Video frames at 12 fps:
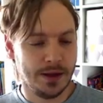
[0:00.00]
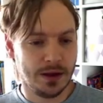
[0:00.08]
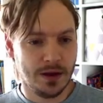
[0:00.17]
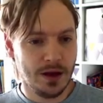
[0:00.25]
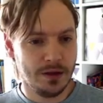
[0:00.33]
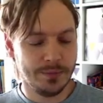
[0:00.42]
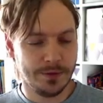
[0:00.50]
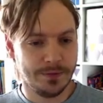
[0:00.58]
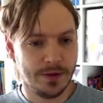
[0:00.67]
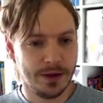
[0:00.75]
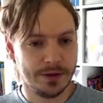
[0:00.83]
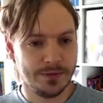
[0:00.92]
It can't be
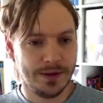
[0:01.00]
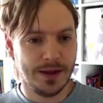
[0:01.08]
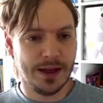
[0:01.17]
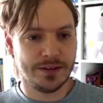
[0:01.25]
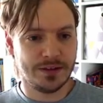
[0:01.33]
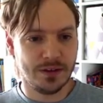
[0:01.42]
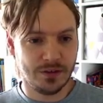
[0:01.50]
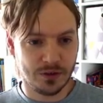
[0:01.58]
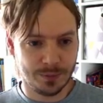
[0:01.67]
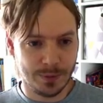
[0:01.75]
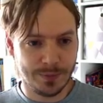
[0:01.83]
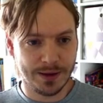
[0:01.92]
5. It has to
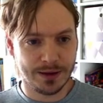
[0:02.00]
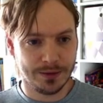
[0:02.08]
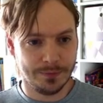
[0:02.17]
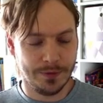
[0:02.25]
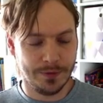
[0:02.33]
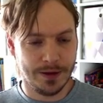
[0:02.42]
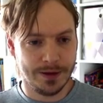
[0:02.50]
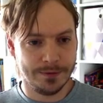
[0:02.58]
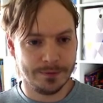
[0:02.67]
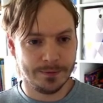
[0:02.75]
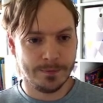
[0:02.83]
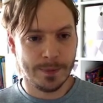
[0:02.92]
just be bigger than
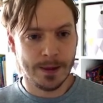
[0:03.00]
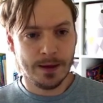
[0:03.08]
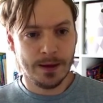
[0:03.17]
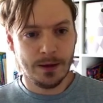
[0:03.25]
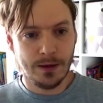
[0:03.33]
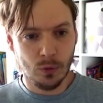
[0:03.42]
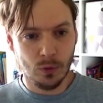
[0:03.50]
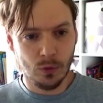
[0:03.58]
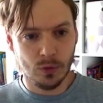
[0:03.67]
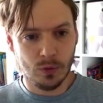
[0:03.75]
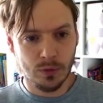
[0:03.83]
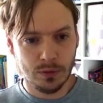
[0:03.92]
5.
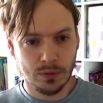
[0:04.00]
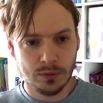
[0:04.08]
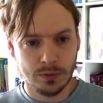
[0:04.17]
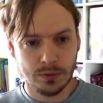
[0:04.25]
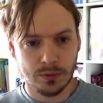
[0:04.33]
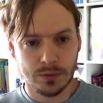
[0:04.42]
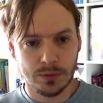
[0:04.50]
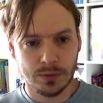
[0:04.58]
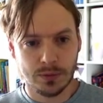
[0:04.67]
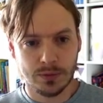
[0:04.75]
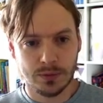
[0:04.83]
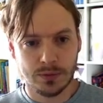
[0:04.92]
Or
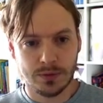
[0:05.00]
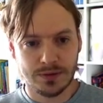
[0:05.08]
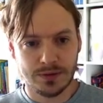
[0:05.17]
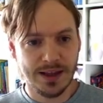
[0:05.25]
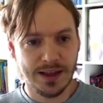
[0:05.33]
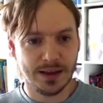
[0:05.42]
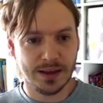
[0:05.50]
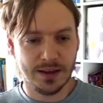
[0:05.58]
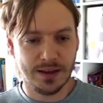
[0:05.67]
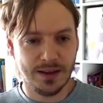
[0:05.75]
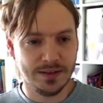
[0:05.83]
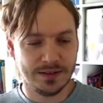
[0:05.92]
10. It
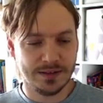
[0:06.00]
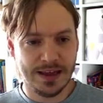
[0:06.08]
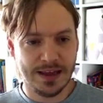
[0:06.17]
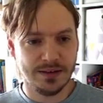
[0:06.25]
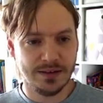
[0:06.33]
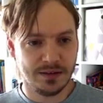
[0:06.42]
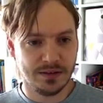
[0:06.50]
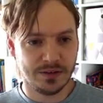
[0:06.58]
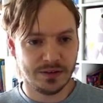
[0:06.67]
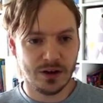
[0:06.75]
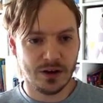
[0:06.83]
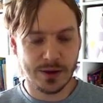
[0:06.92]
isn't 10 because
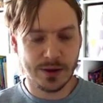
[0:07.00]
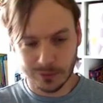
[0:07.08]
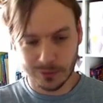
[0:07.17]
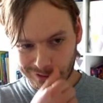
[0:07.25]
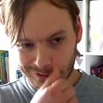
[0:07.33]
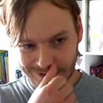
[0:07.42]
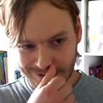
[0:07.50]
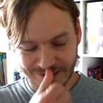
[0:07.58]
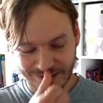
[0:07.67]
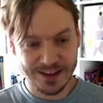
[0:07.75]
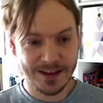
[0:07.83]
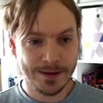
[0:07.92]
there's no equals line
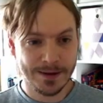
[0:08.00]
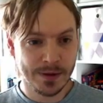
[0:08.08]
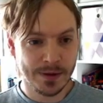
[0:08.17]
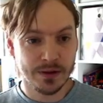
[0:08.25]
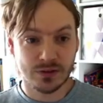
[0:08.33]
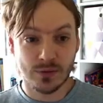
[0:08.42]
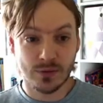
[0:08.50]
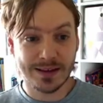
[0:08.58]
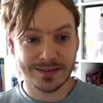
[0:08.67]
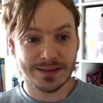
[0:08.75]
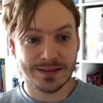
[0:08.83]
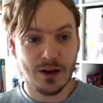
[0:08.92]
down here. So
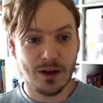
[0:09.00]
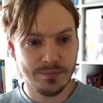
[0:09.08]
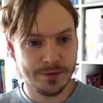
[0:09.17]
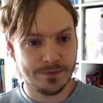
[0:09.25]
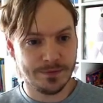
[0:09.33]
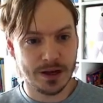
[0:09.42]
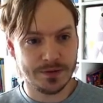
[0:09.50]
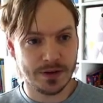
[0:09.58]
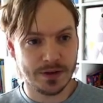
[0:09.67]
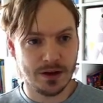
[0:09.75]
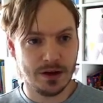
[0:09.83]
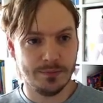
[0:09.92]
x can't be 5,
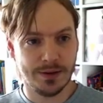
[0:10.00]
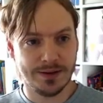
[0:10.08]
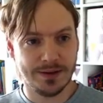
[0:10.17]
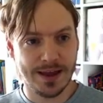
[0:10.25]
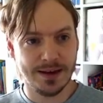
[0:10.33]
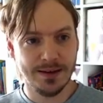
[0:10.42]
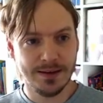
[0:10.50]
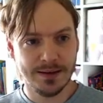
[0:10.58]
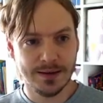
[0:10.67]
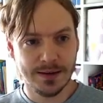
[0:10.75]
it can't be 10.